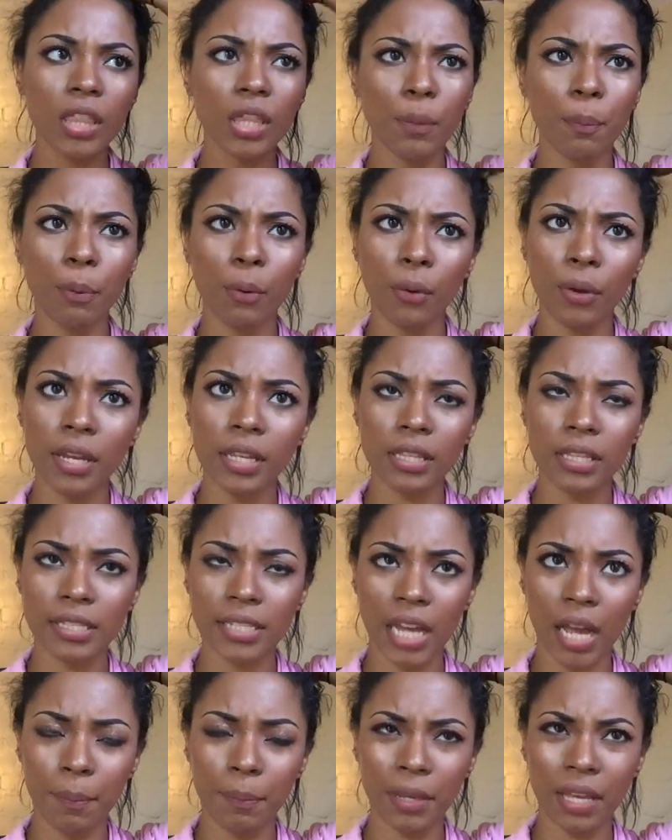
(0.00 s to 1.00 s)
the point, the
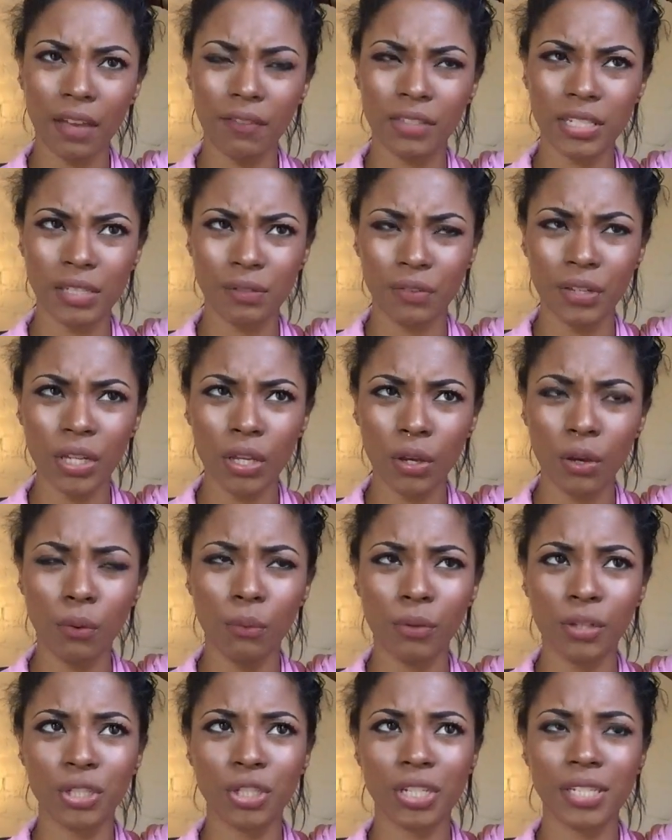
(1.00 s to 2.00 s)
topic of this video,
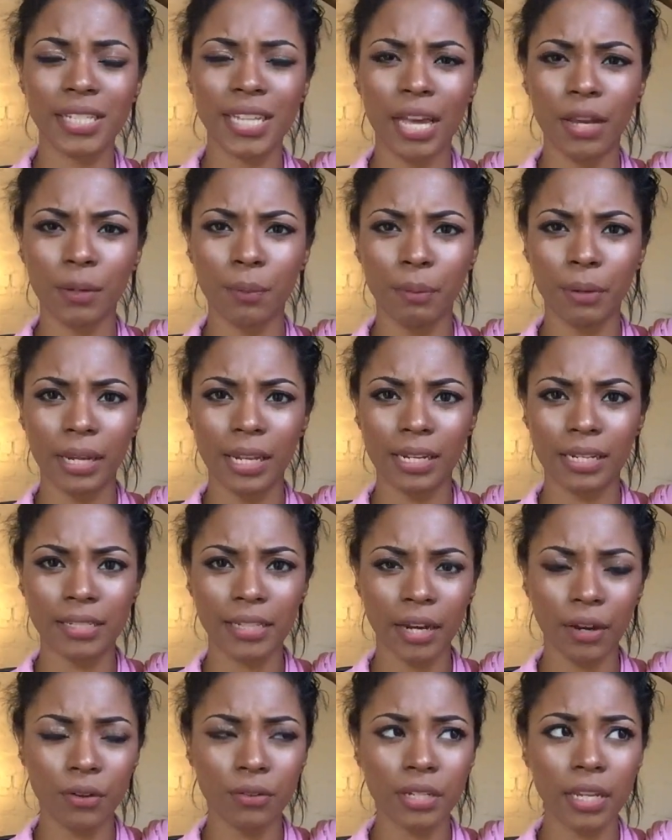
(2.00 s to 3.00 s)
which is how to break into
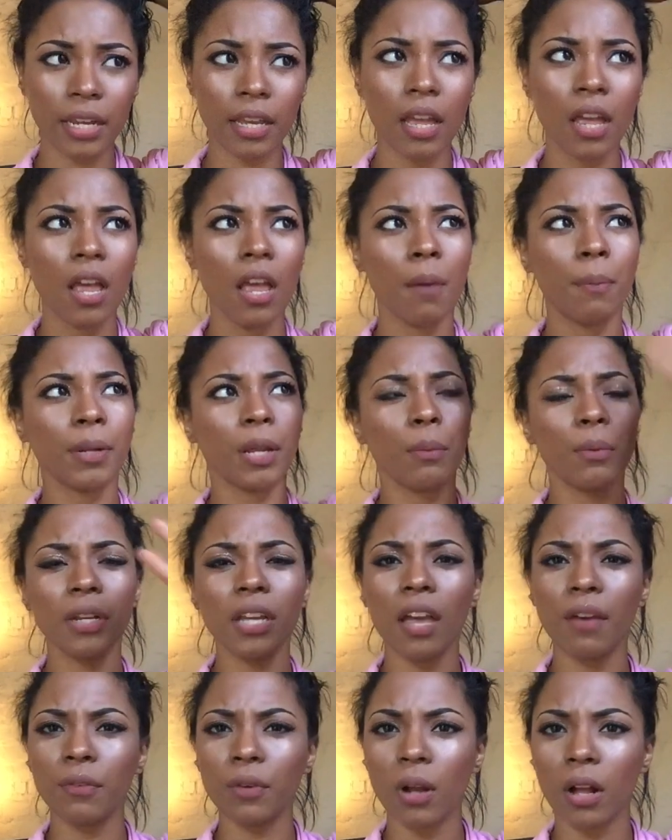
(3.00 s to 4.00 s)
tarot deck. But I want
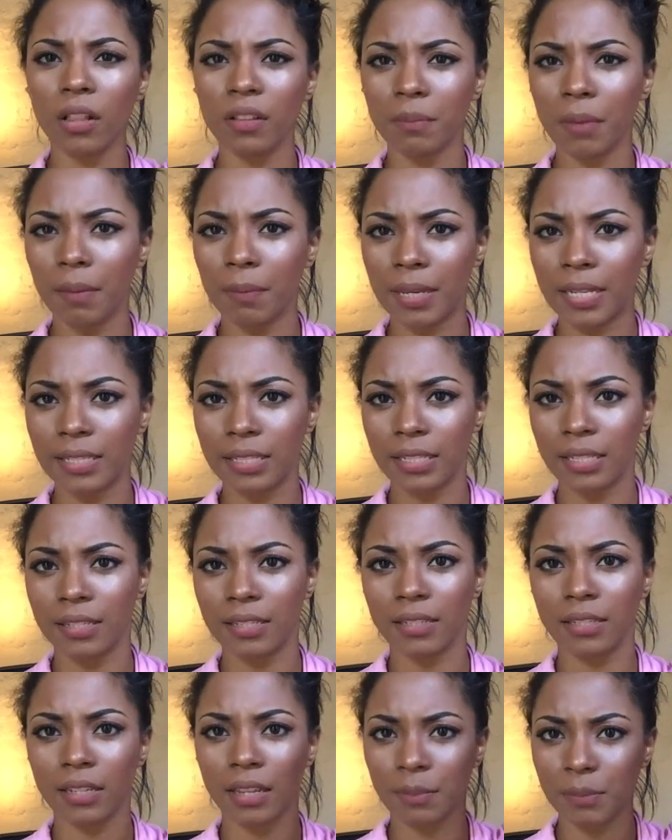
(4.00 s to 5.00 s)
to cover all of my
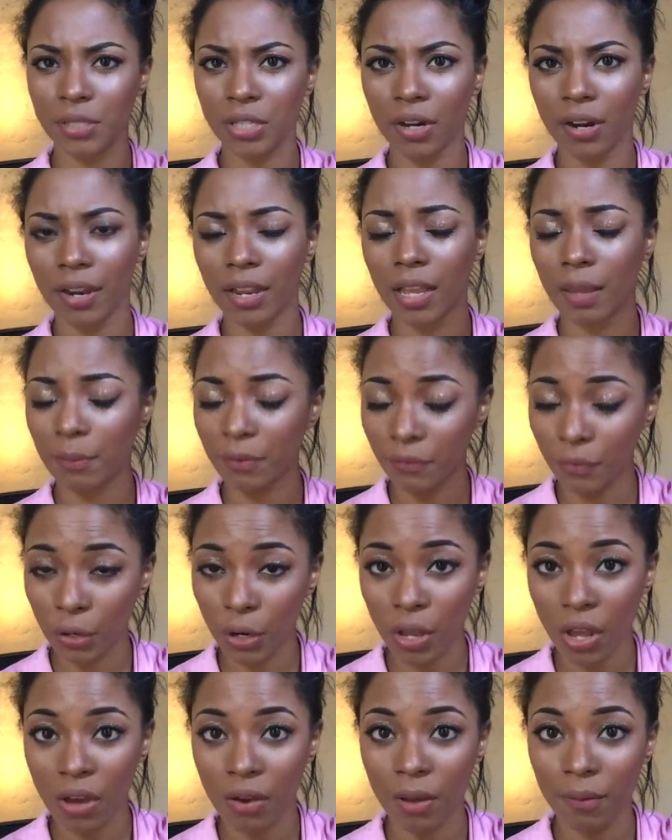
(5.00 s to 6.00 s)
bases. I'm sorry, I'm a
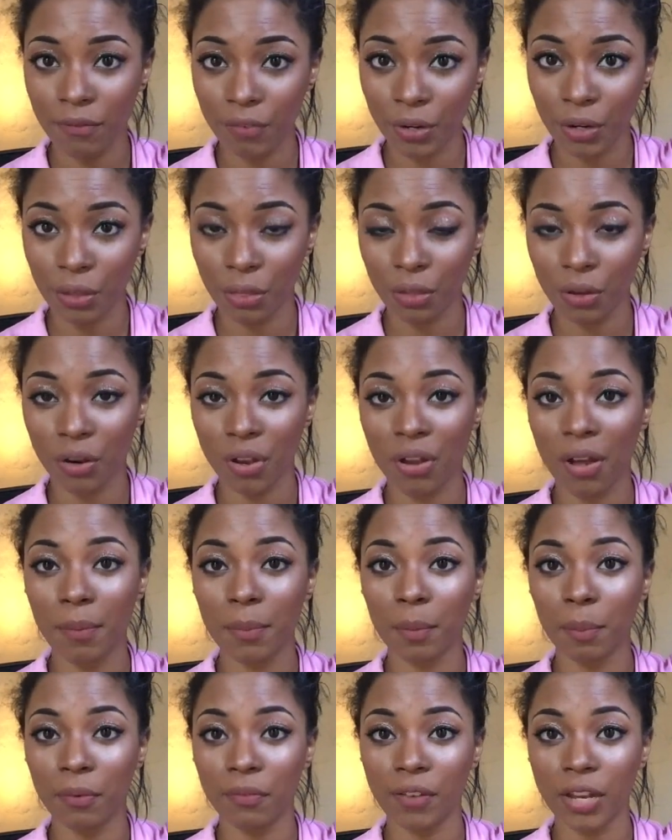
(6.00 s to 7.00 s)
Virgo, I'm very thorough,
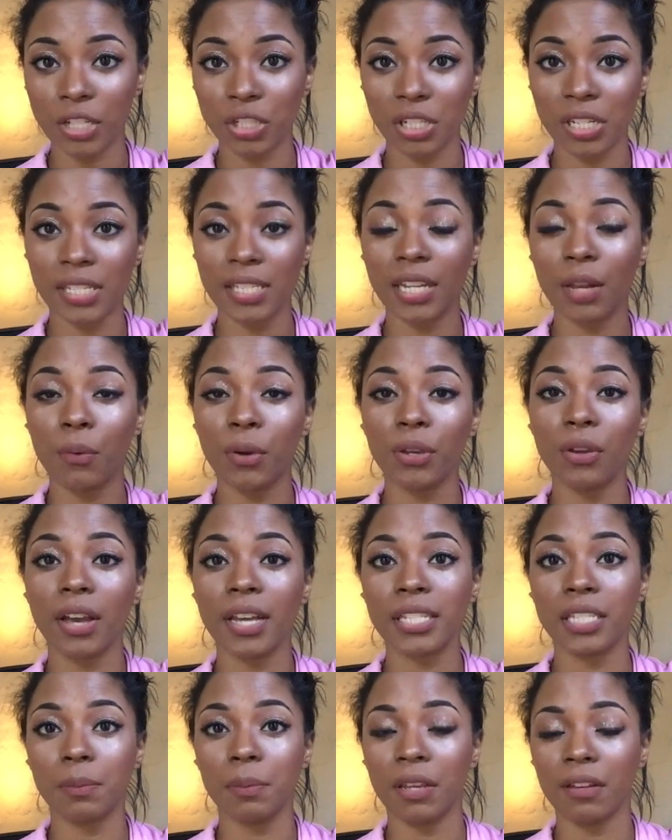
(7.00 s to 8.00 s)
I'm a perfectionist, and I want you
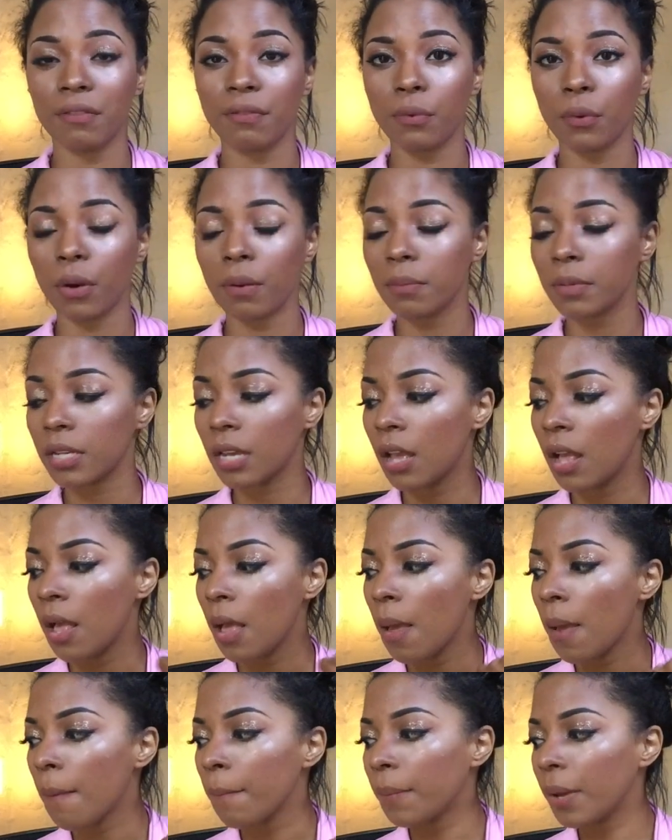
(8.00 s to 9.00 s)
guys to be informed.
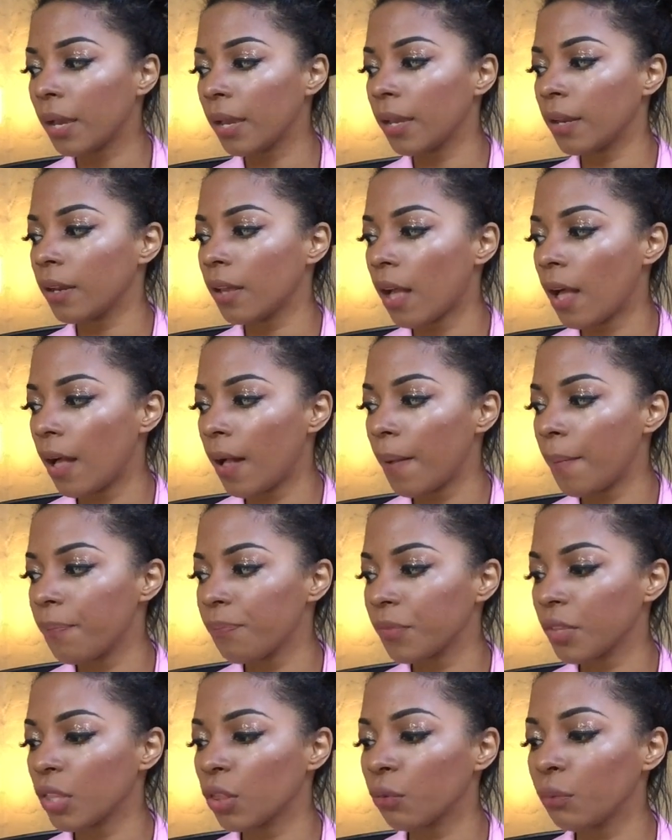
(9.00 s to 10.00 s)
But
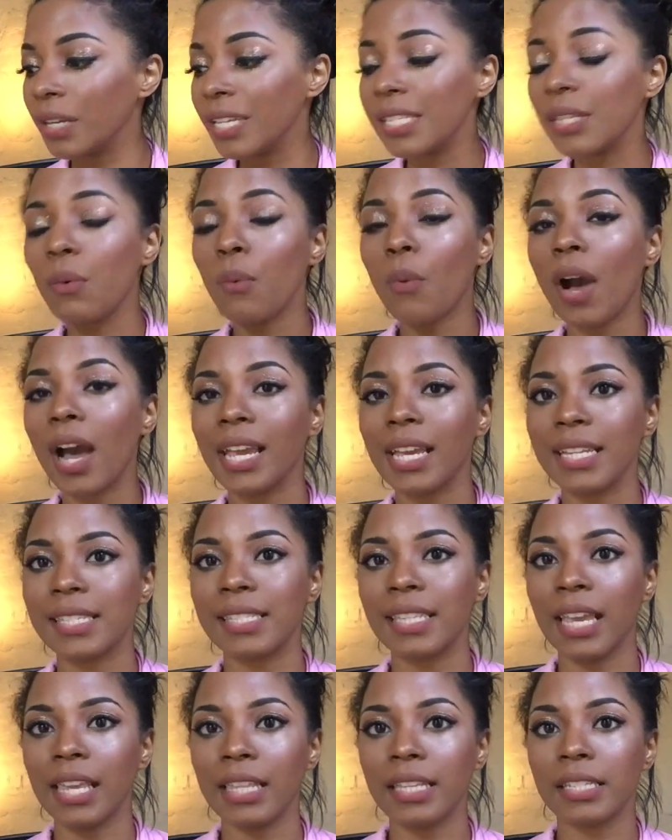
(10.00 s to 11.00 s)
um, the reason why I
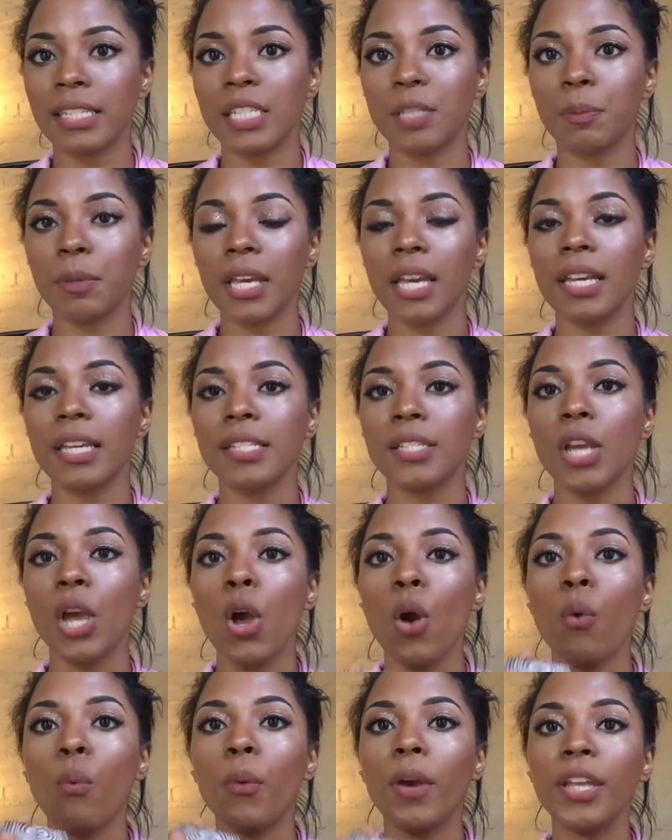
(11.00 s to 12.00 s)
say this is because
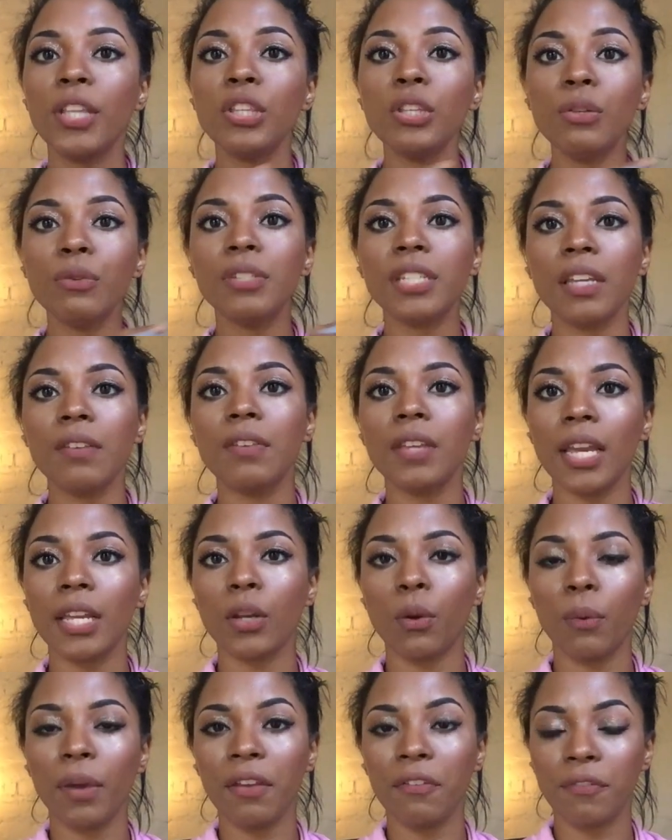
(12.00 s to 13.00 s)
when you deviate
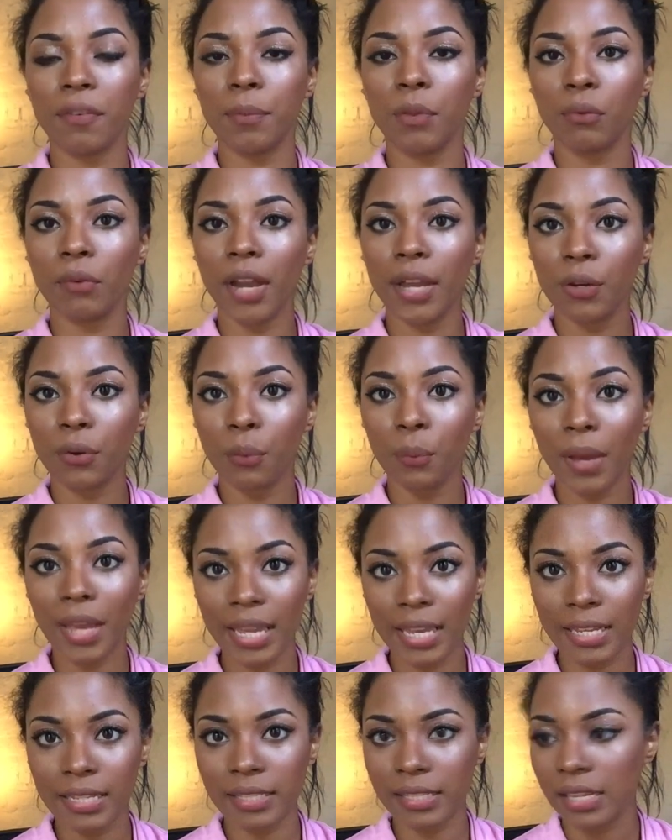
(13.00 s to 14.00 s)
away from the rider
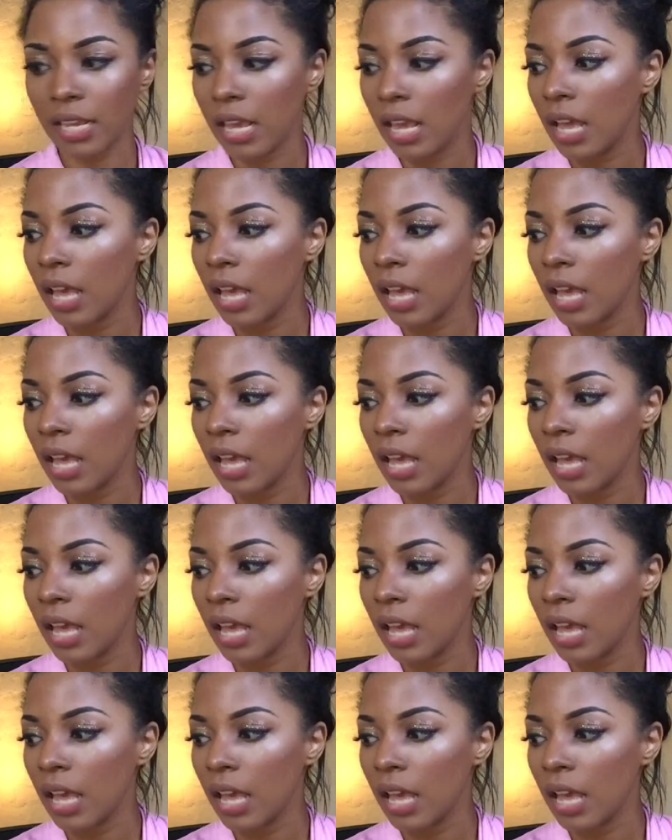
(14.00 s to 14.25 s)
Waite,